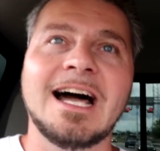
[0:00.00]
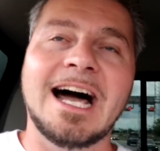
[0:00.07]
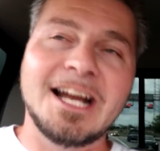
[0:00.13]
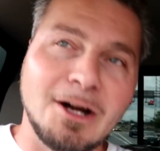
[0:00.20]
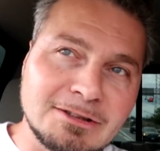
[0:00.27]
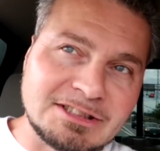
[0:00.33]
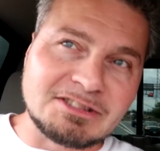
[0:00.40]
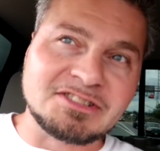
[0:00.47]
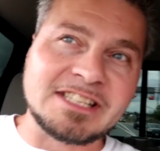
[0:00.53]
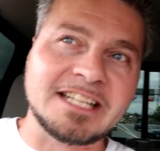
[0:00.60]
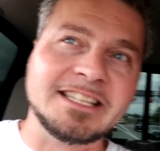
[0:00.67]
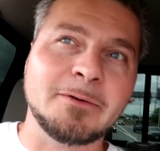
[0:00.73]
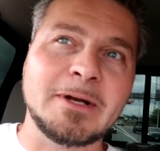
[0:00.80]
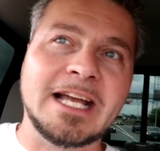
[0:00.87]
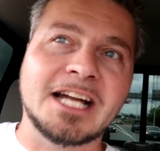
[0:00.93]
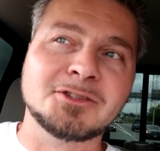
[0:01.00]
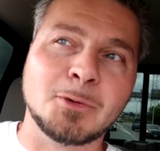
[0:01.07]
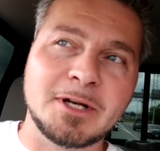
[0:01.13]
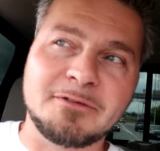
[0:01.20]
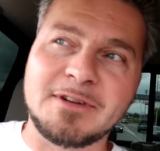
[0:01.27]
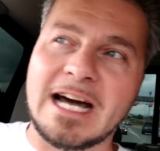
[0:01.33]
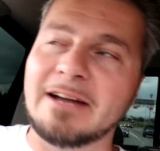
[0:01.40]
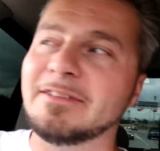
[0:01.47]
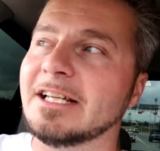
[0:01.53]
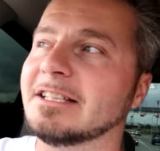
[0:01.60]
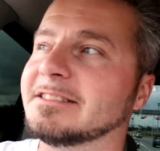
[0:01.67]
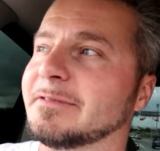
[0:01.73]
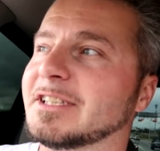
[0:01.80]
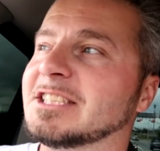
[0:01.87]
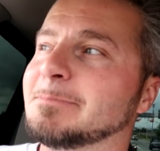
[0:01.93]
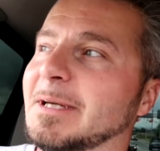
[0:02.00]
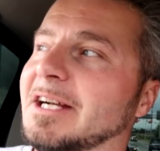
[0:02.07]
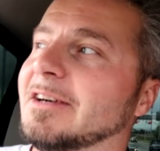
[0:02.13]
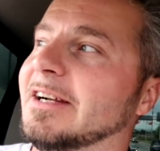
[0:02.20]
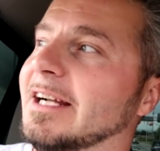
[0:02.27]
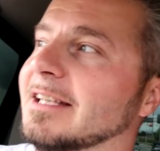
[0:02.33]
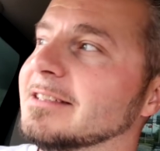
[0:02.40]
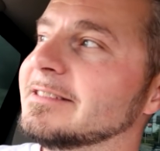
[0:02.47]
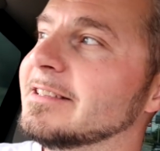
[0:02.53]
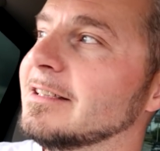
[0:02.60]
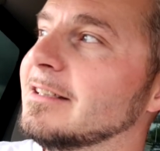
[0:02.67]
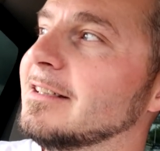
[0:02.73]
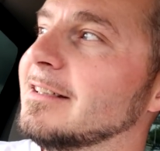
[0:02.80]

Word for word: I also said that we got twenty-five years of experience.